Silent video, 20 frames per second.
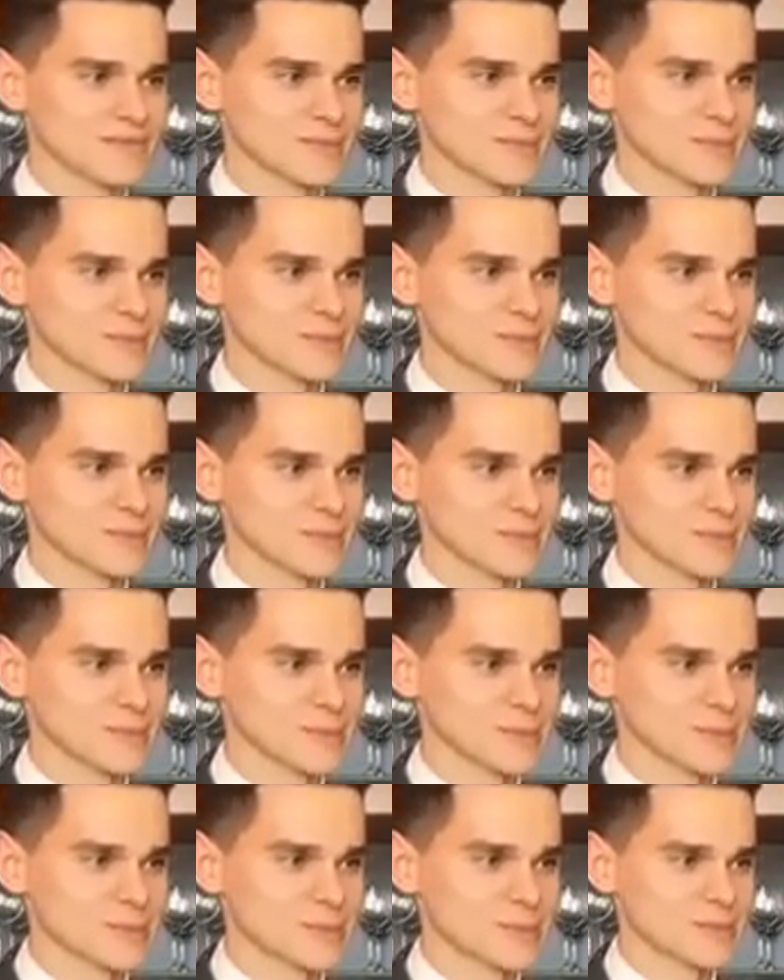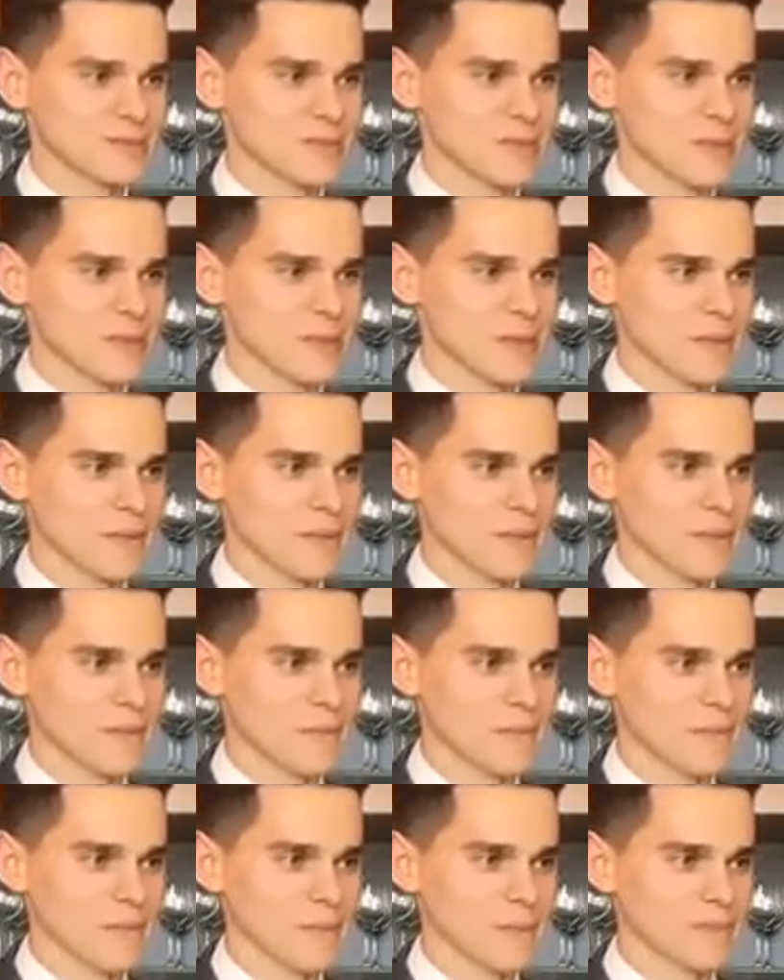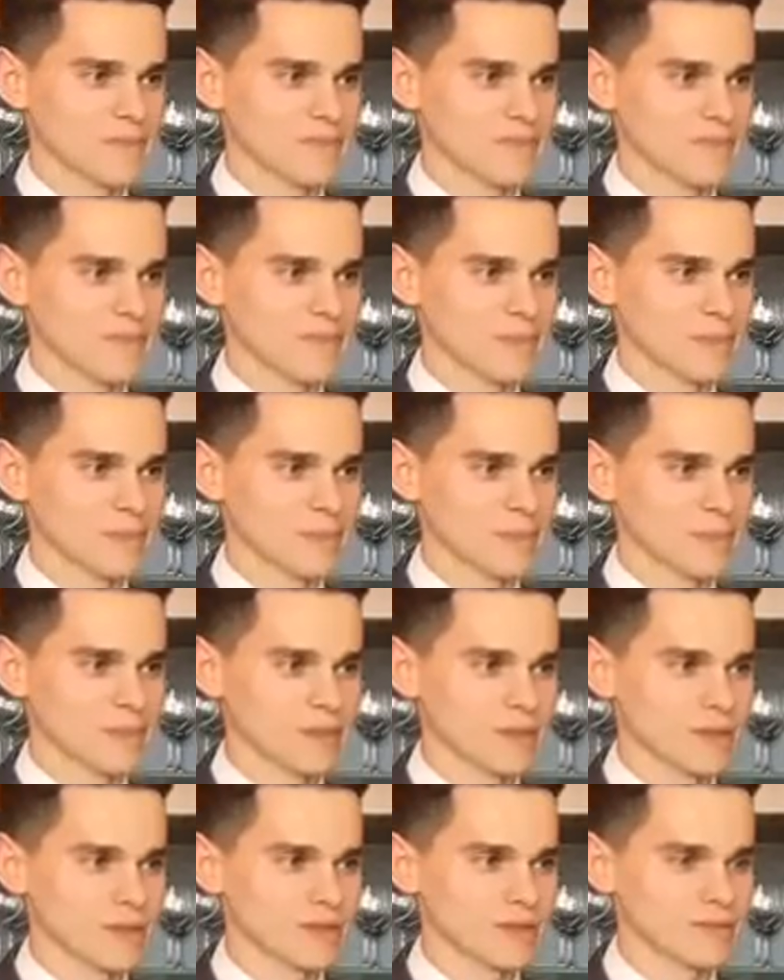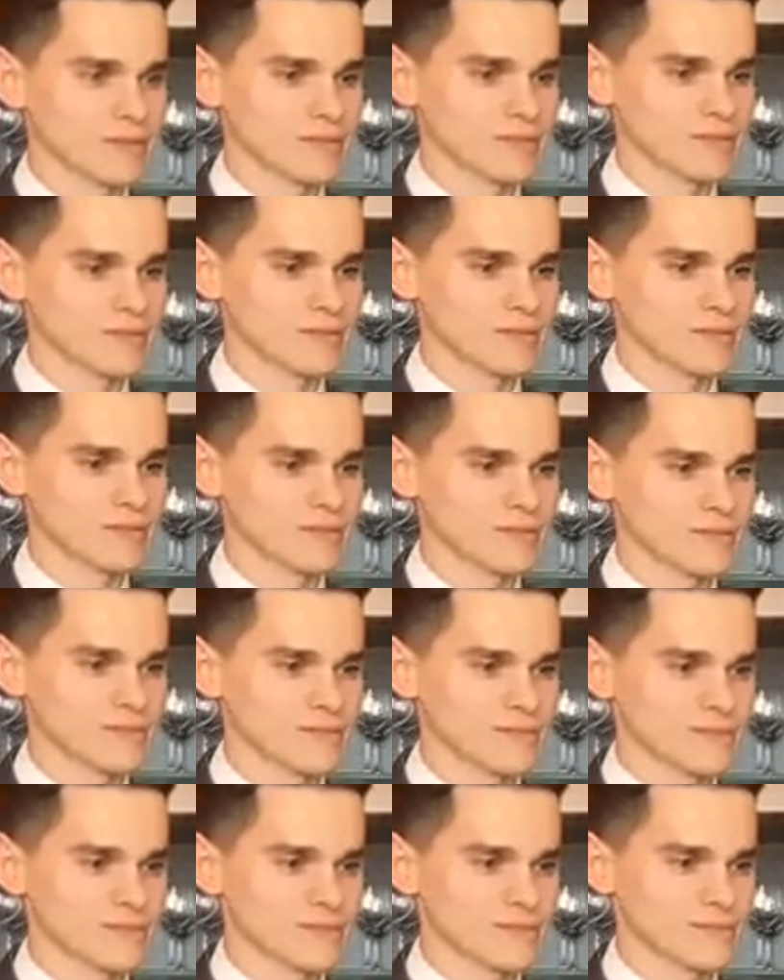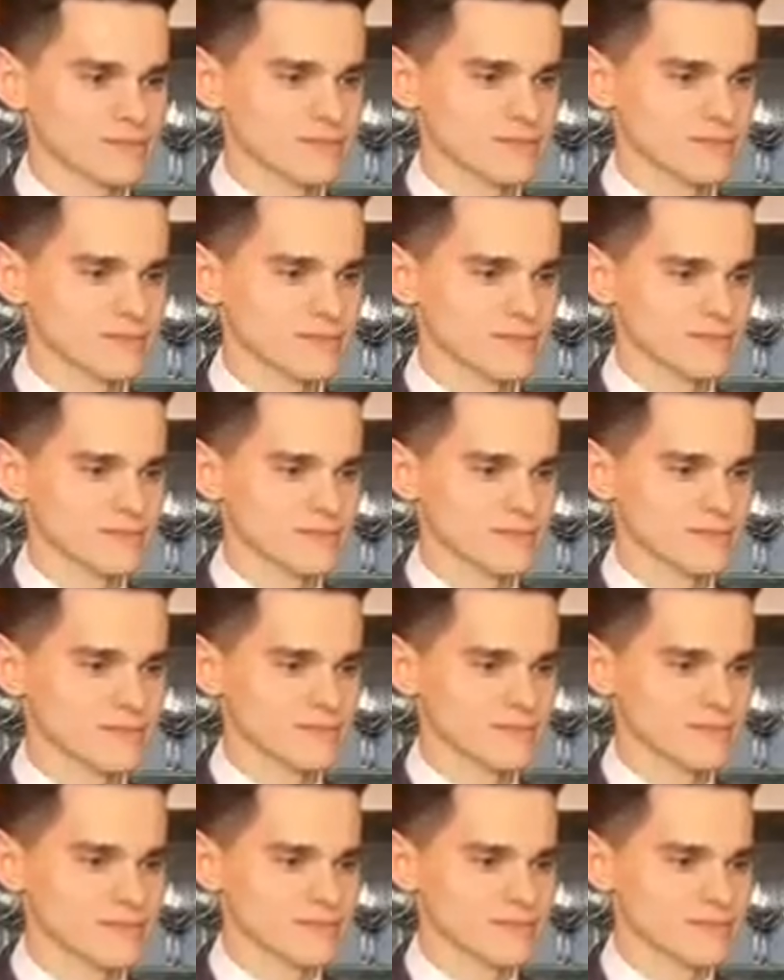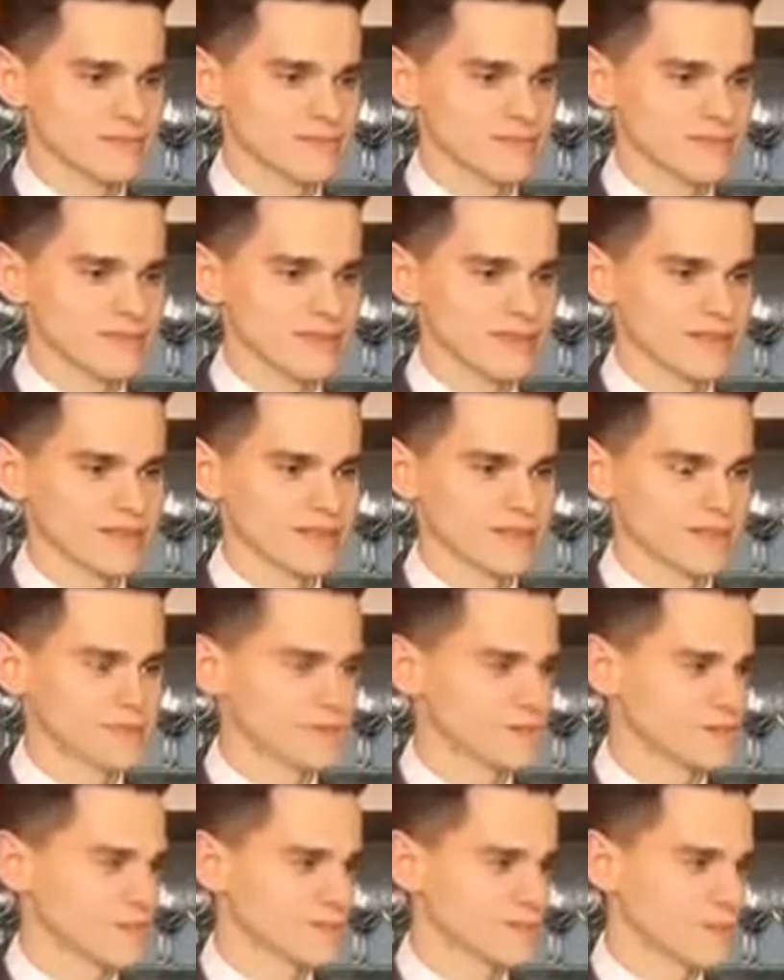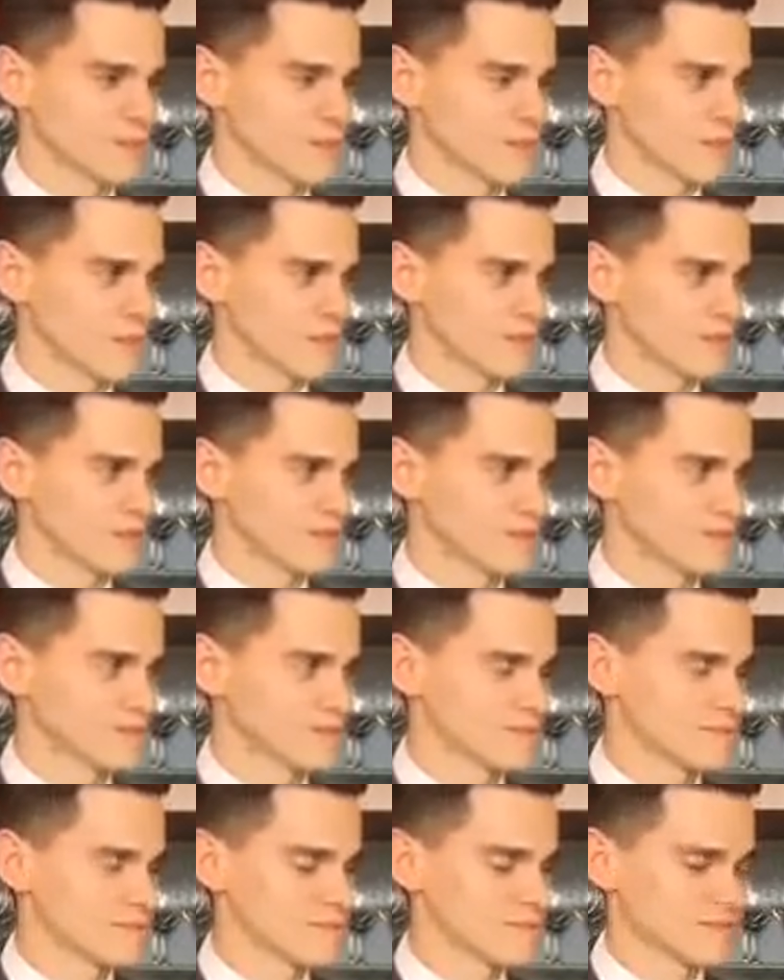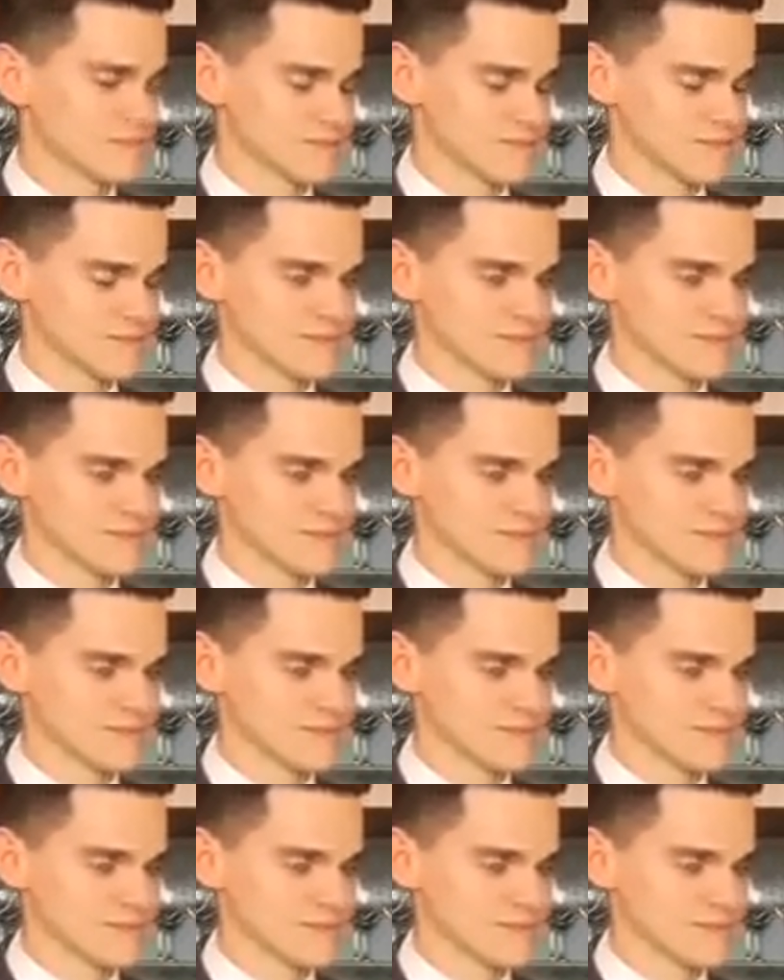The person shown says nothing.